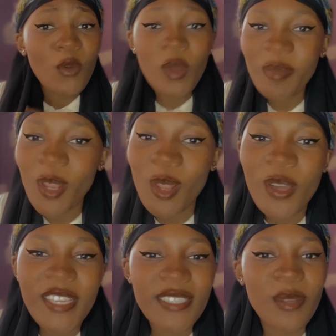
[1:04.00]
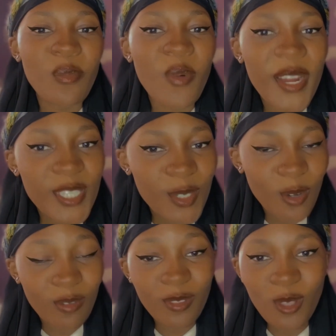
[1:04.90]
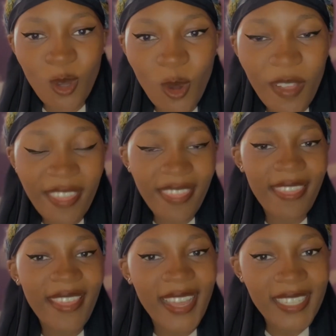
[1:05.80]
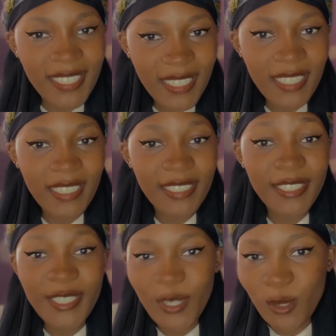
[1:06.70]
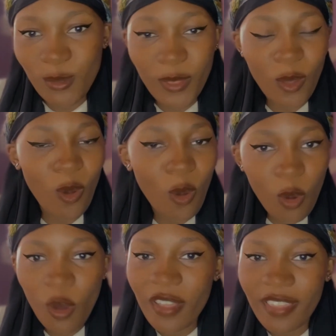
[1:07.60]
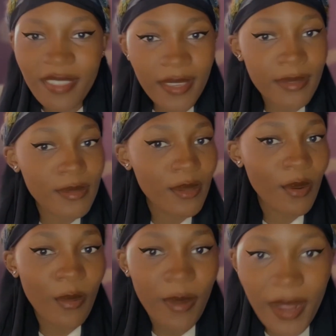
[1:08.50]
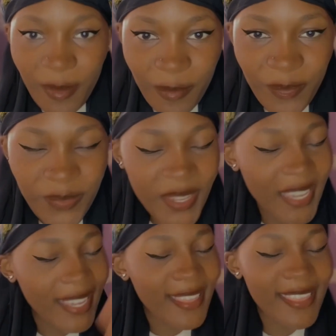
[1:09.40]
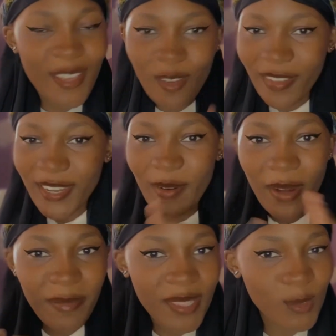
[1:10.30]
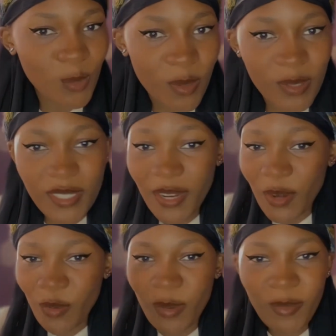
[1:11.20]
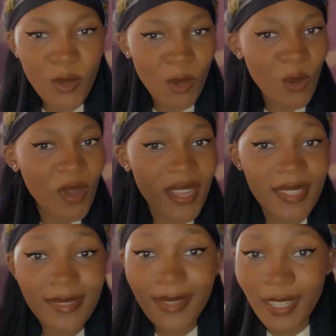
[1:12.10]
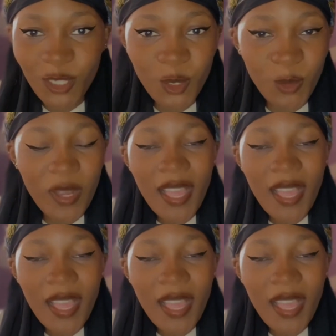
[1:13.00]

Criminal law is the branch of law that deals with all things crime. Think of any crime in this world, criminal law has got you.